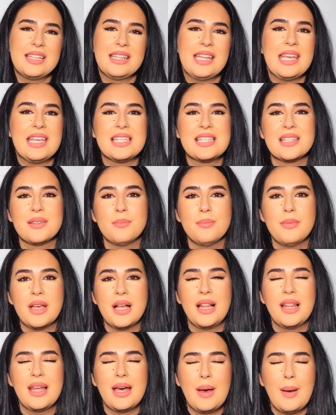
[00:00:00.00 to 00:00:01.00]
they
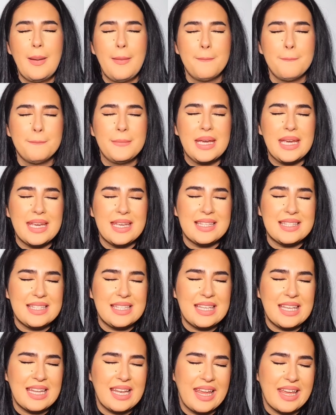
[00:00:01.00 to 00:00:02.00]
smell
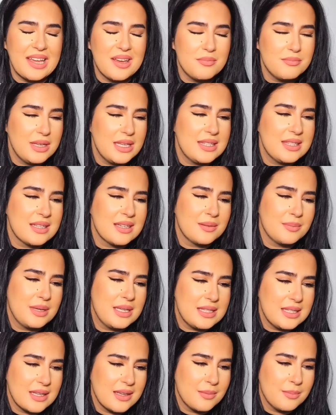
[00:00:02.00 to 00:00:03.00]
amazing, like amazing,
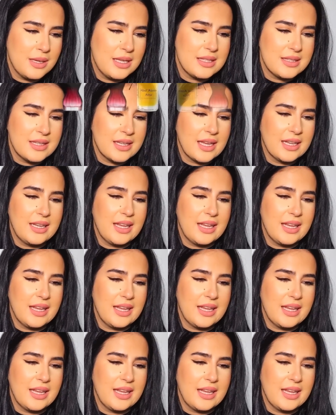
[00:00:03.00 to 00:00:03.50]
amazing, amazing.